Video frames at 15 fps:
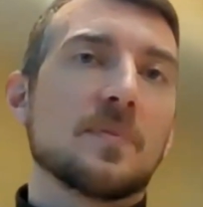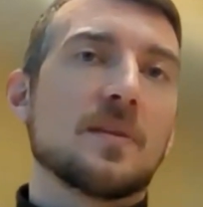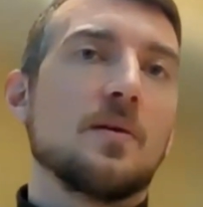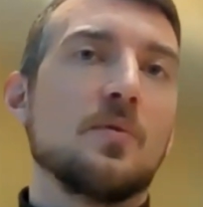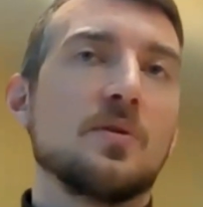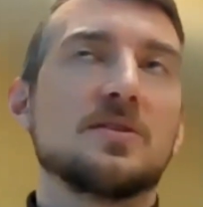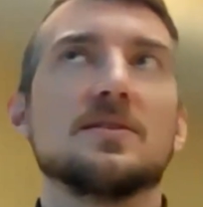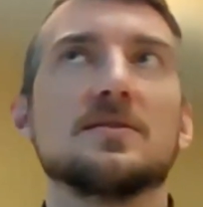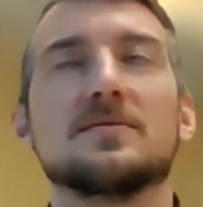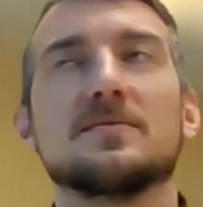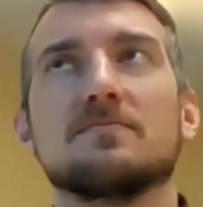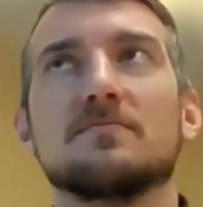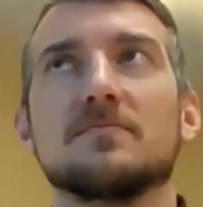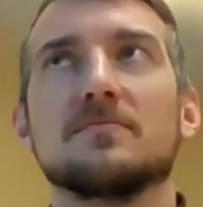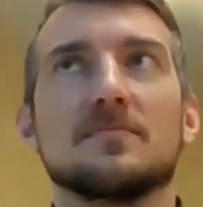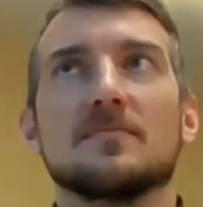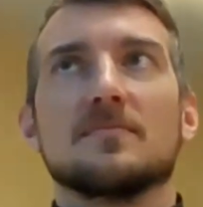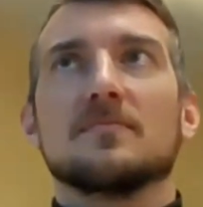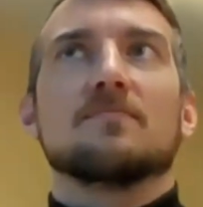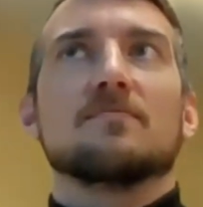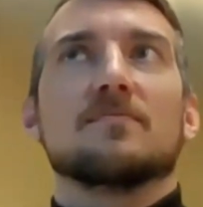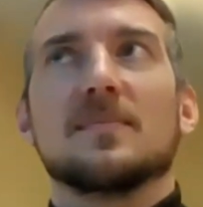which is
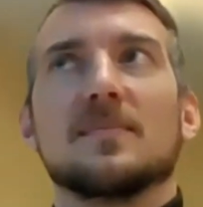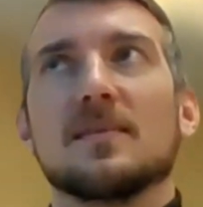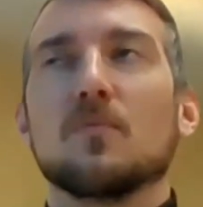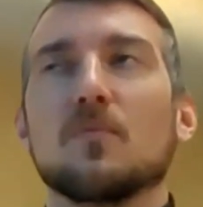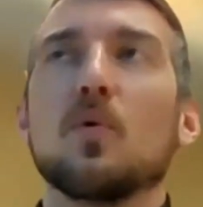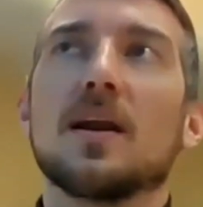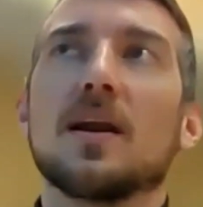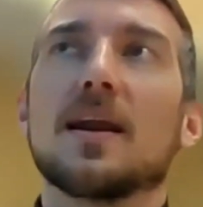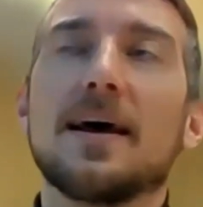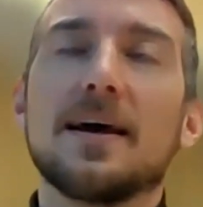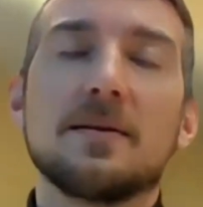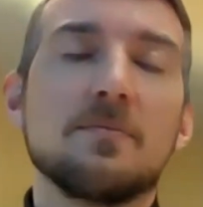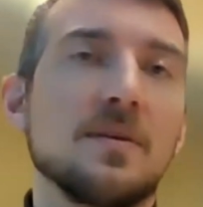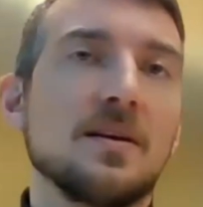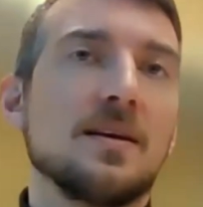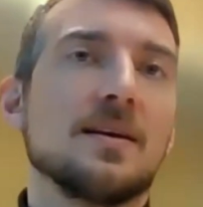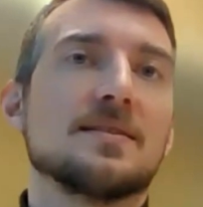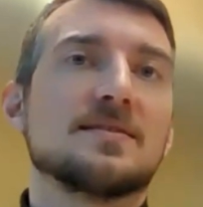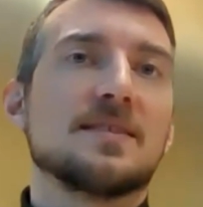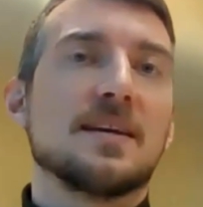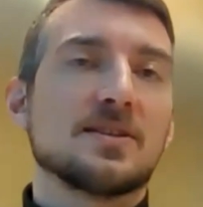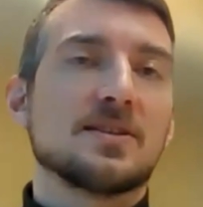what led me
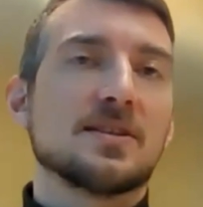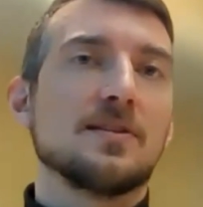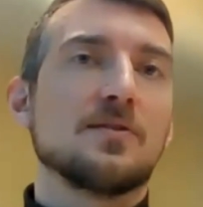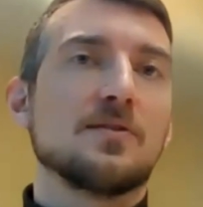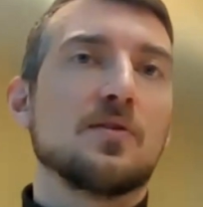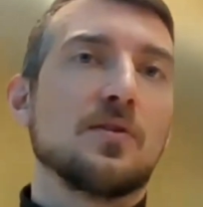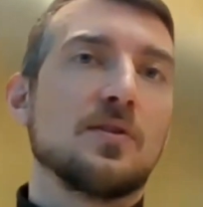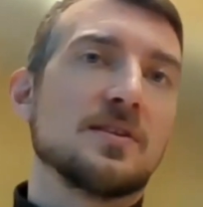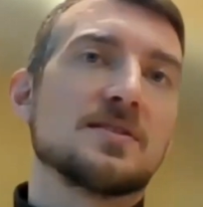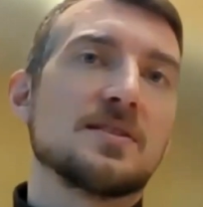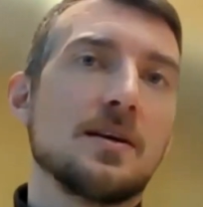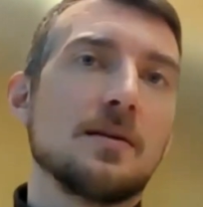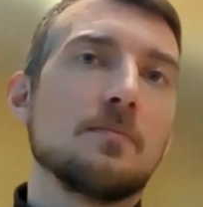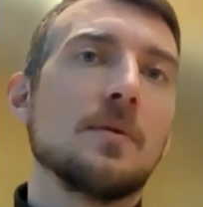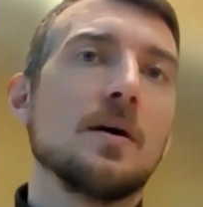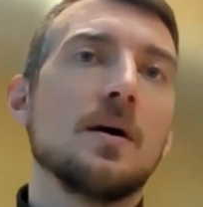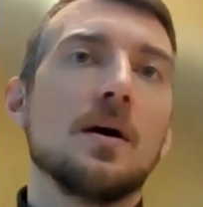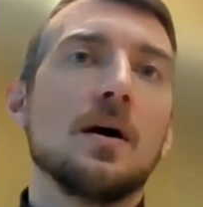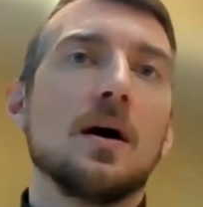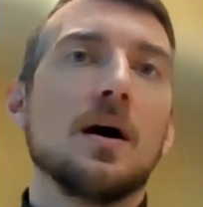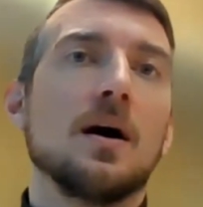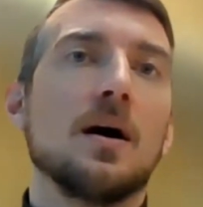essentially to the SIM
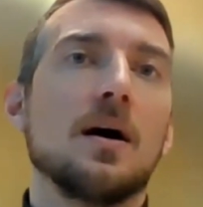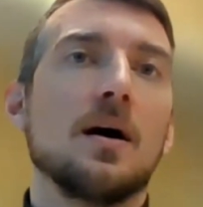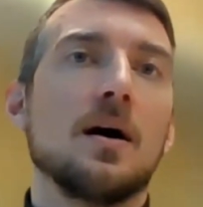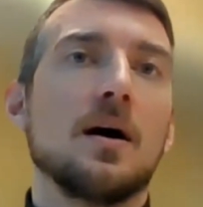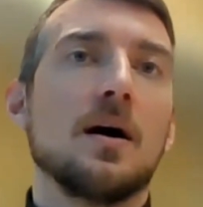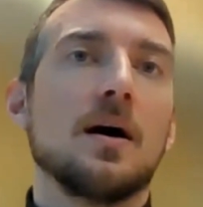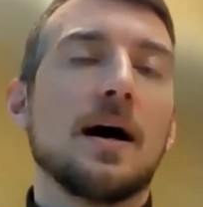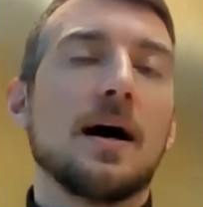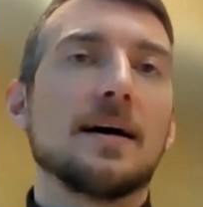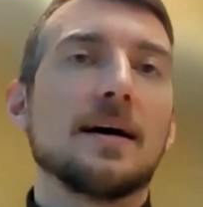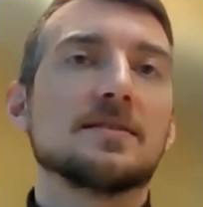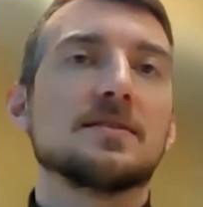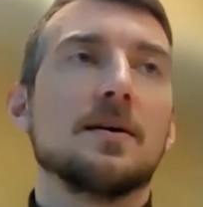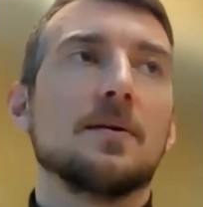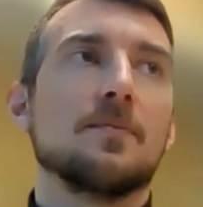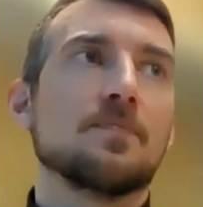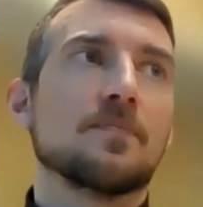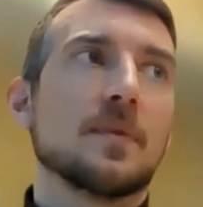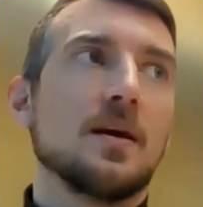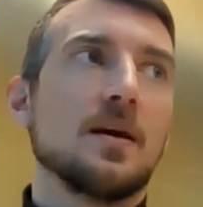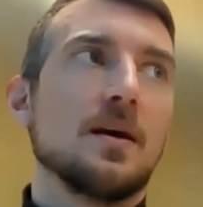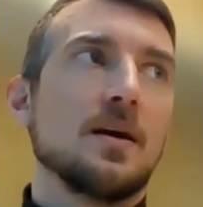as a